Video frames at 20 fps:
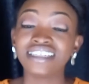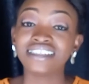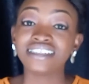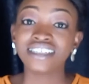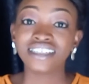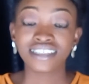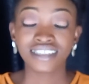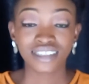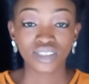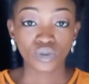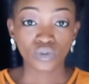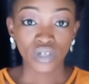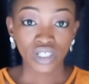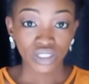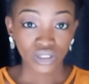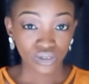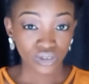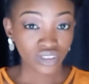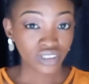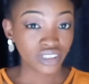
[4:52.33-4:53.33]
This
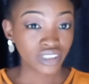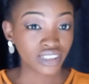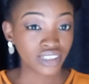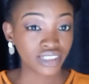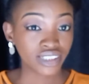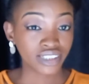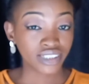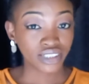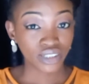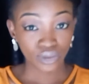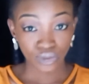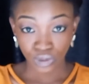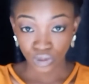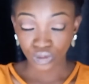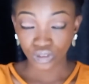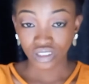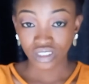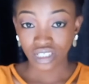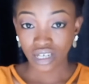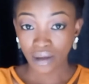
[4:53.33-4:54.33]
question is
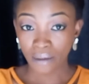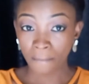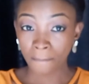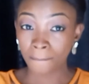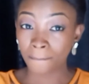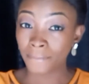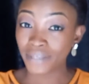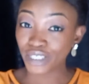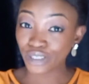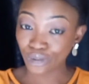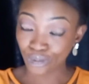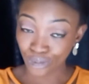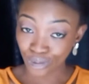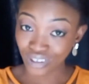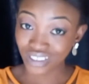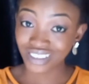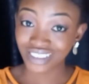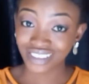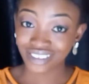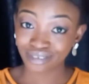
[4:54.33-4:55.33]
serious
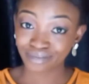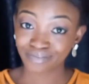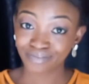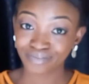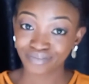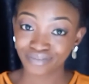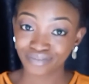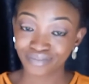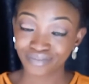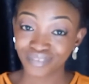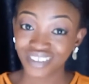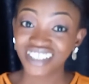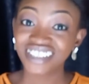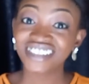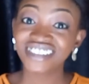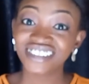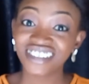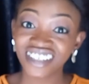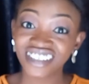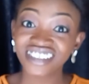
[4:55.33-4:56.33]
because
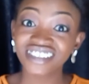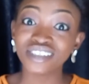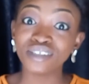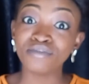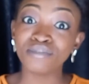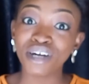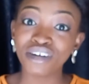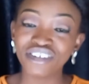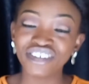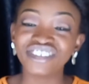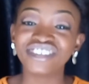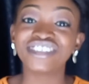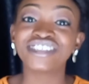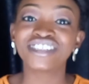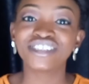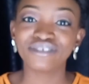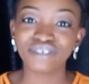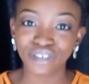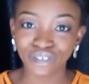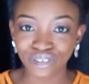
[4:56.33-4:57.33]
sex in marriage
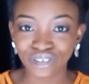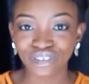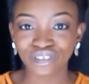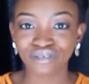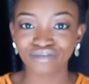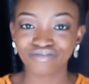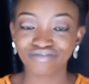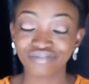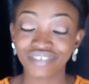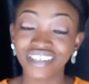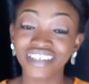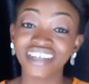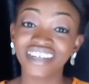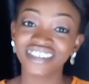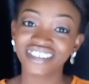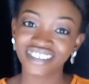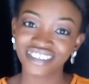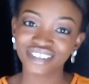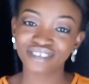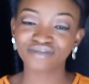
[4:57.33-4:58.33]
is serious.
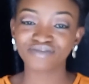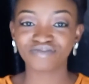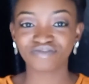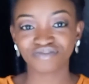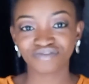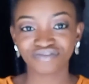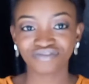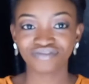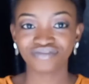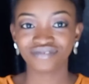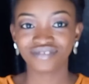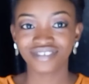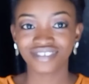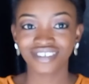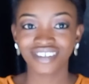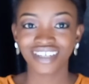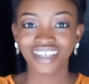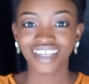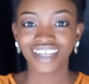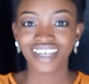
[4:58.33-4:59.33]
Yes.
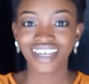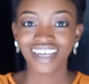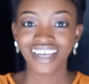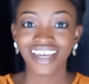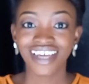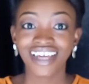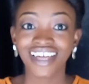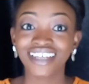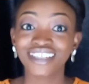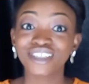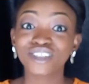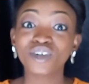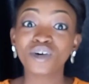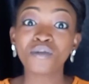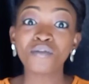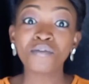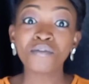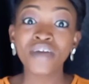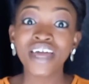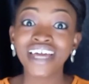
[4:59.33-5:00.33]

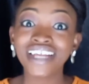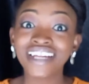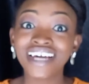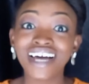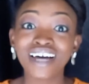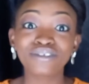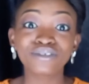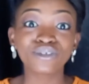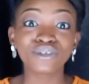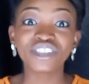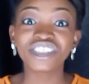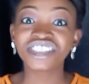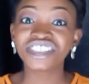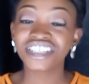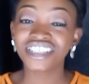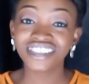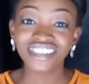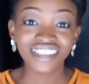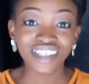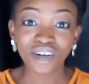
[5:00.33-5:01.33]
Some men have to
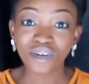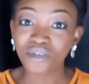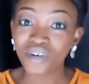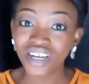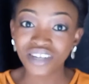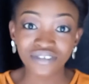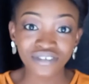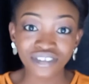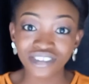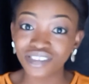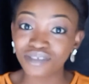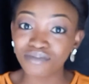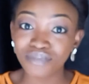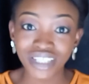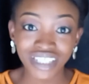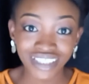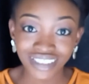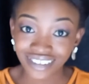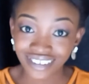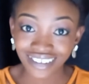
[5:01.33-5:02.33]
chain their wife to the
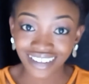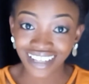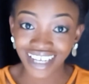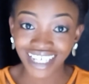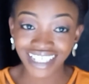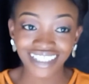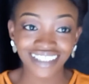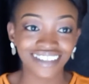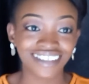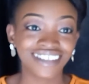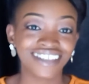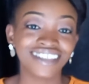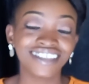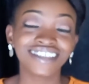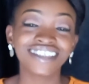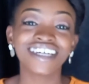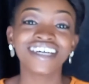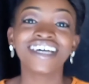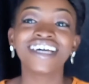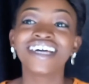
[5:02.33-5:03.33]
bed. Like
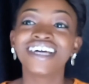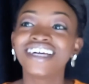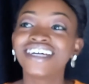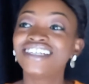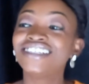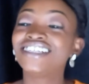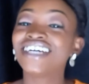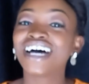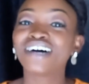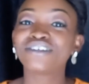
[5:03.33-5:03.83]
they